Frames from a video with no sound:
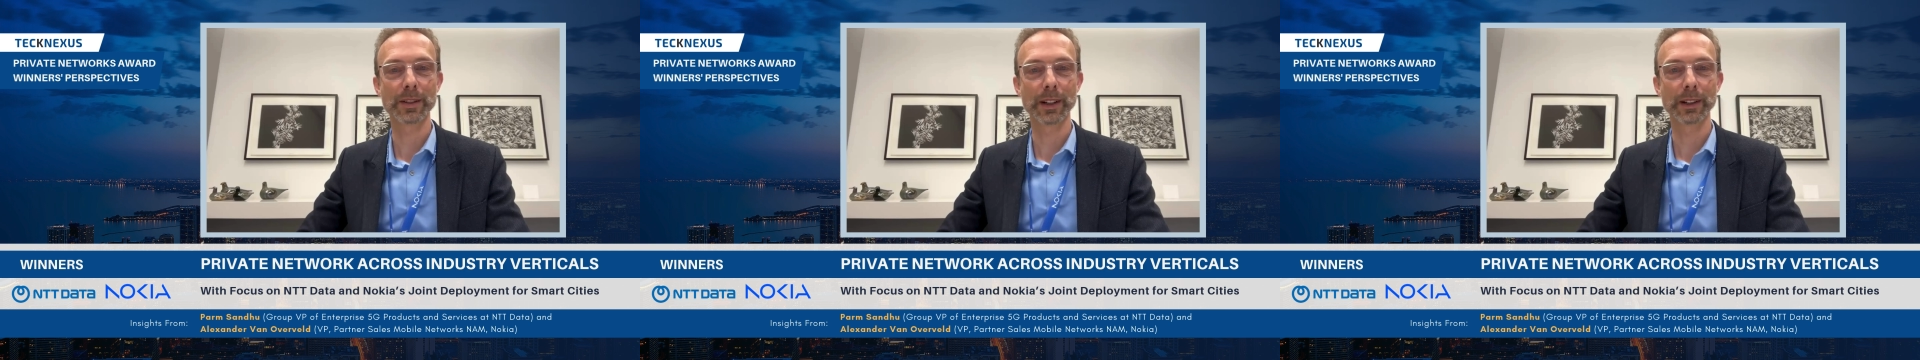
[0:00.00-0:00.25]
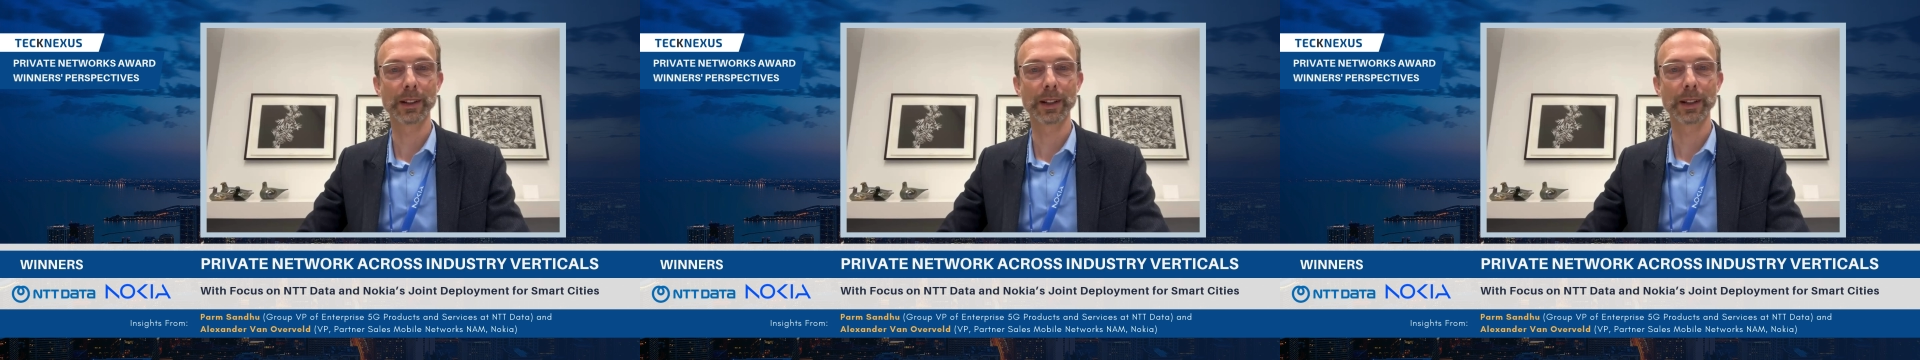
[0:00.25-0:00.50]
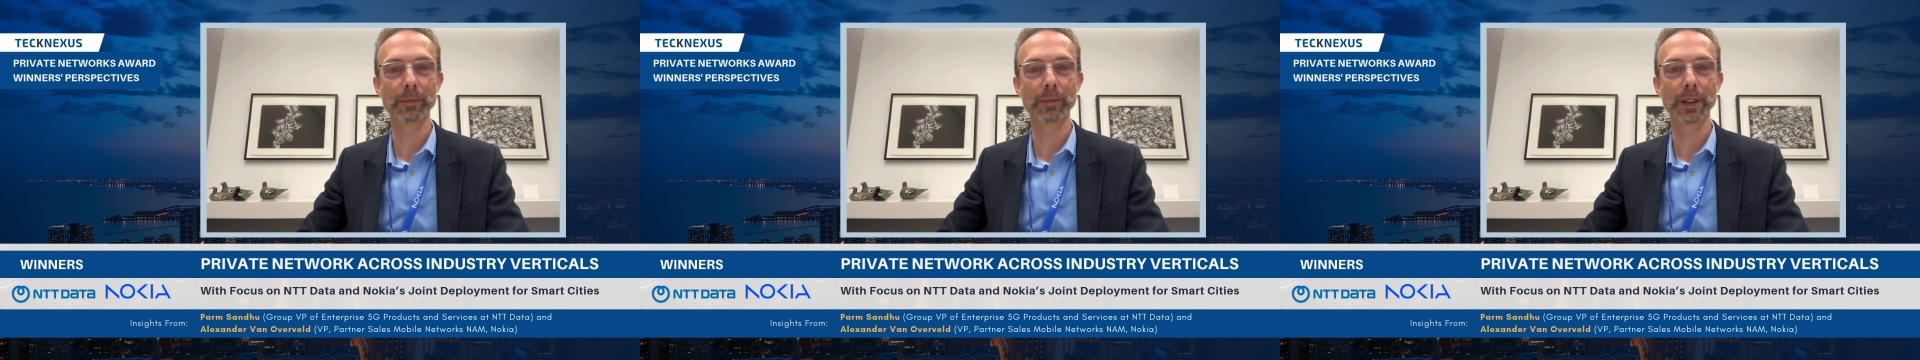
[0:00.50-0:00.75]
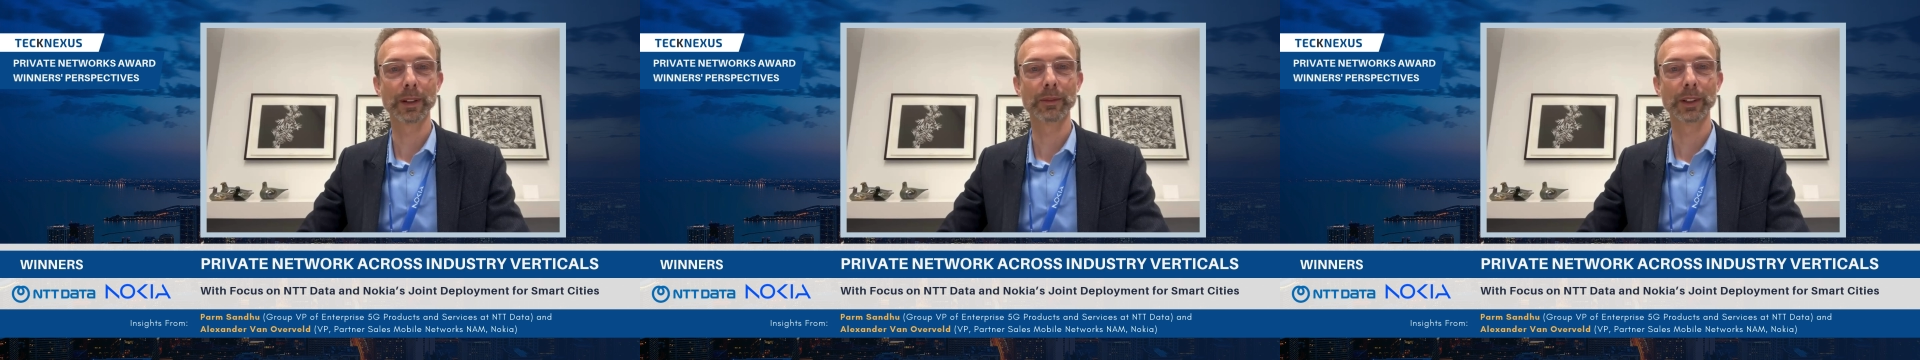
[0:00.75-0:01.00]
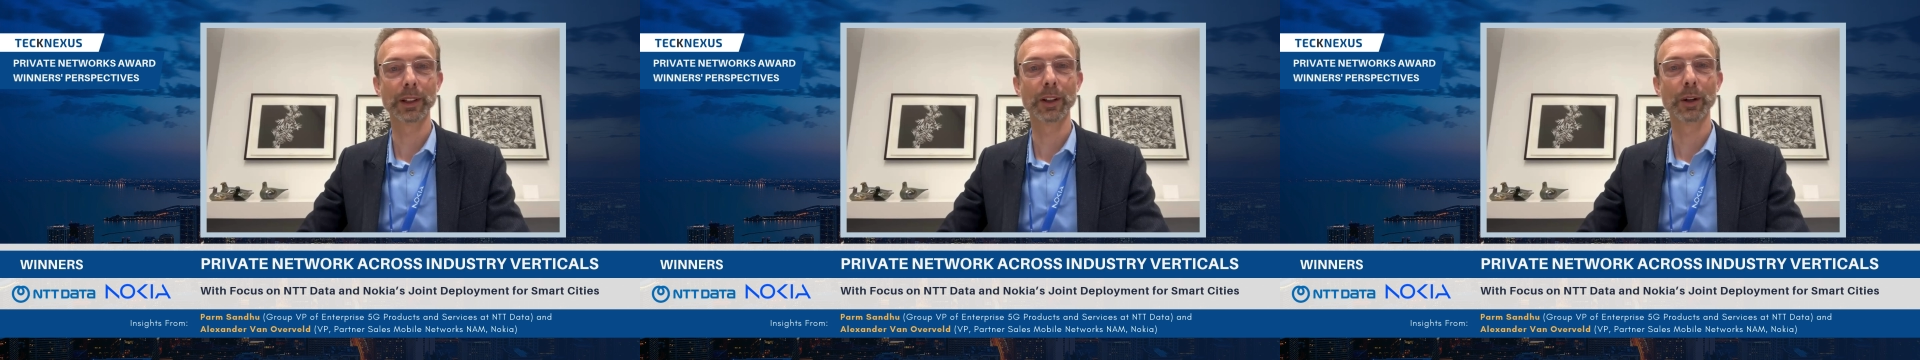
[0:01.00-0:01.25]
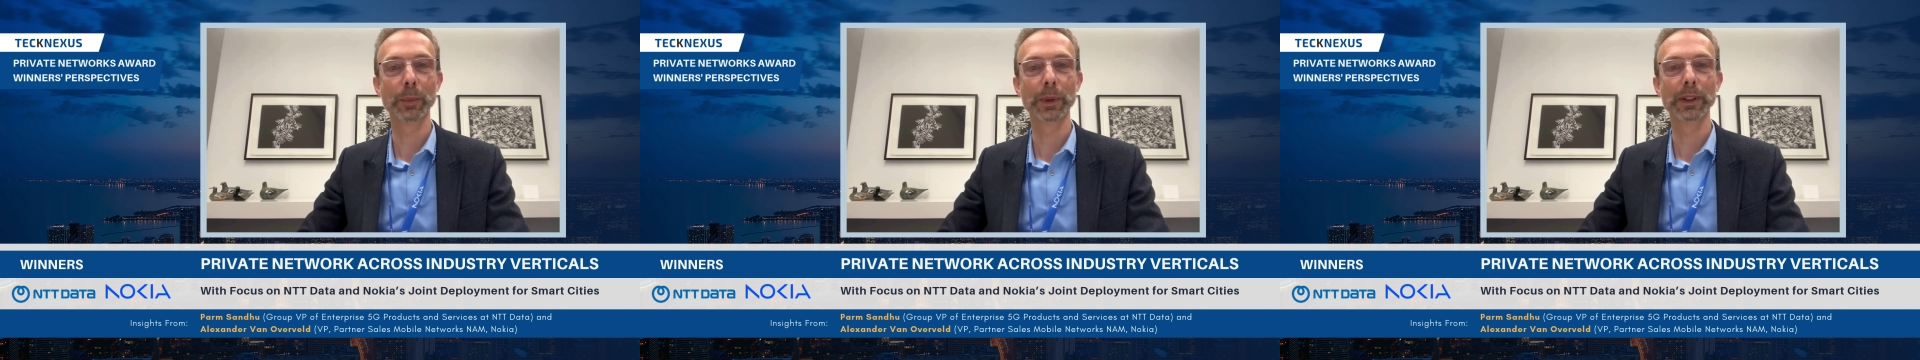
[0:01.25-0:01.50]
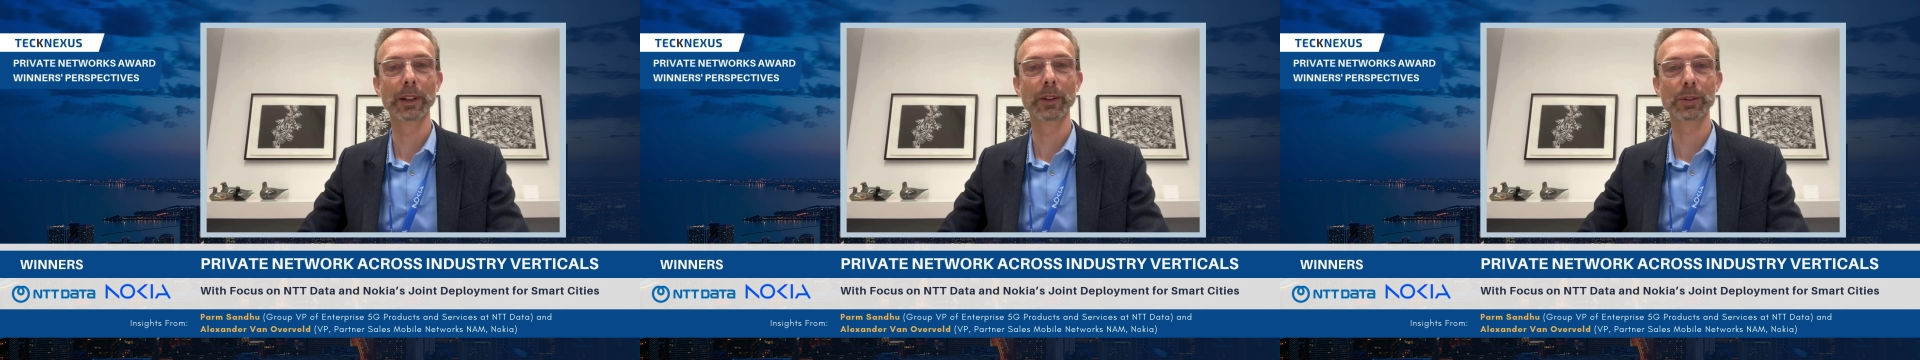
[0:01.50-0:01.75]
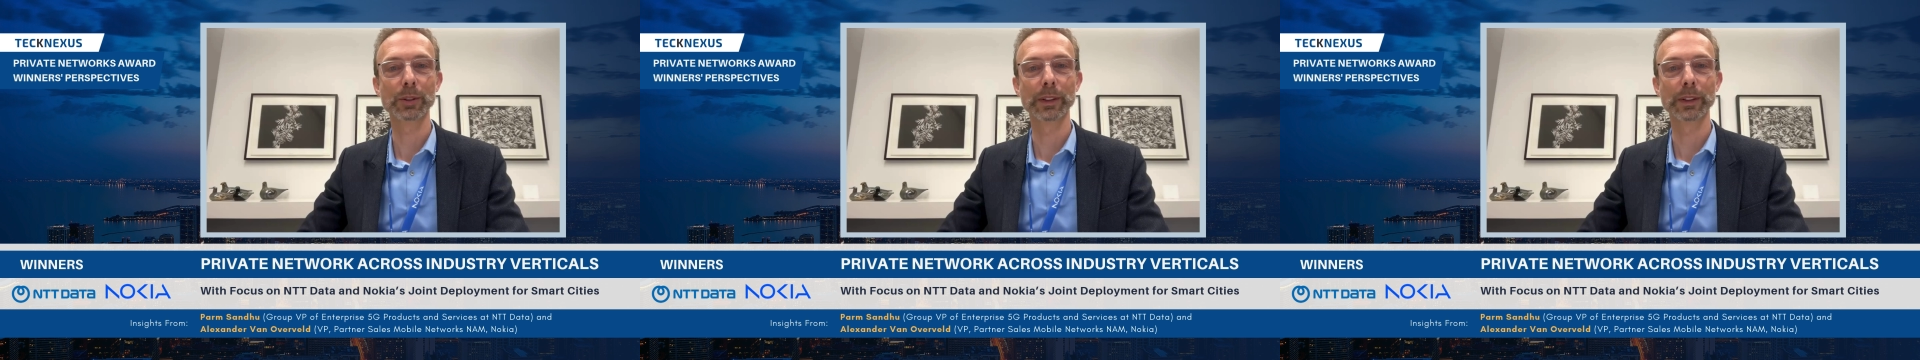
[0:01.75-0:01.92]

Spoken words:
and I'm really hoping that also